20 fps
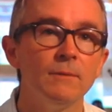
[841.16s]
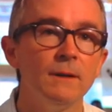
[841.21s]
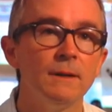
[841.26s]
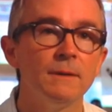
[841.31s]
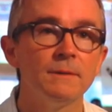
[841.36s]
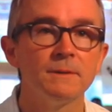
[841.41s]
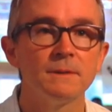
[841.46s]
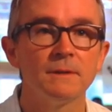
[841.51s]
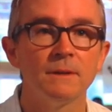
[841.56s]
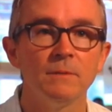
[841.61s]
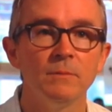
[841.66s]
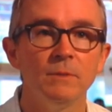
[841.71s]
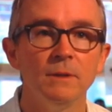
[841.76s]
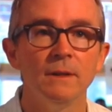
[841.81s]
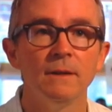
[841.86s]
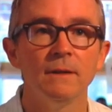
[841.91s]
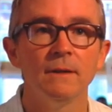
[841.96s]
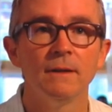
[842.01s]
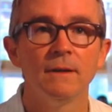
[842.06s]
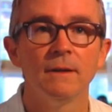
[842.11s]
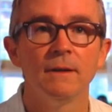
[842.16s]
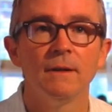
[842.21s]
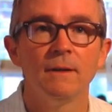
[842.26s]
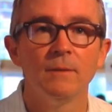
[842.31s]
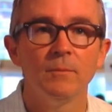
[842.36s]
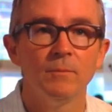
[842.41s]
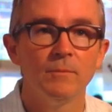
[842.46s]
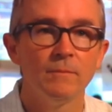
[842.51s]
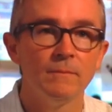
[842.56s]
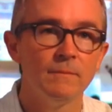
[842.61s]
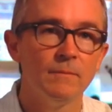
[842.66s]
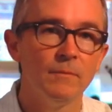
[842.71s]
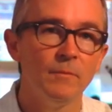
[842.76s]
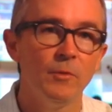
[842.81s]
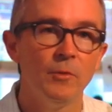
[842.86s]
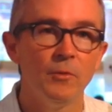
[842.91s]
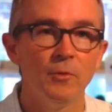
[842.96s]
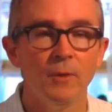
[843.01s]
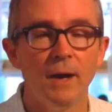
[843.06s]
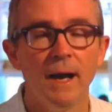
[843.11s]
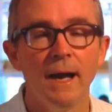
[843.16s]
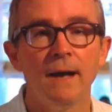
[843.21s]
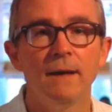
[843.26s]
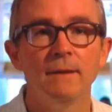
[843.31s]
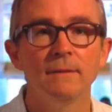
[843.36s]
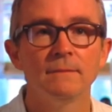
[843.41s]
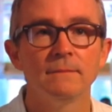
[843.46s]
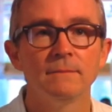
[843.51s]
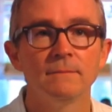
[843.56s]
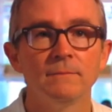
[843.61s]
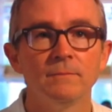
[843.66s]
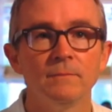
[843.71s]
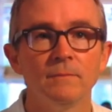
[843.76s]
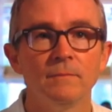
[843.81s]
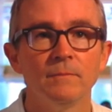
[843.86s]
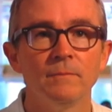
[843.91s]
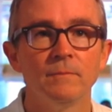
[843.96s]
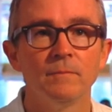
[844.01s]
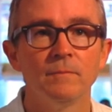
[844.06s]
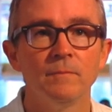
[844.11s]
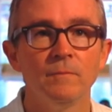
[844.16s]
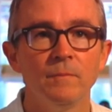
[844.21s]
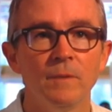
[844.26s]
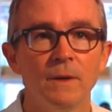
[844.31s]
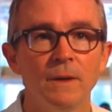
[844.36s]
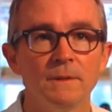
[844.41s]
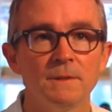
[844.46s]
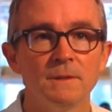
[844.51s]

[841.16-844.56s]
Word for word: well, it's going to be throughout the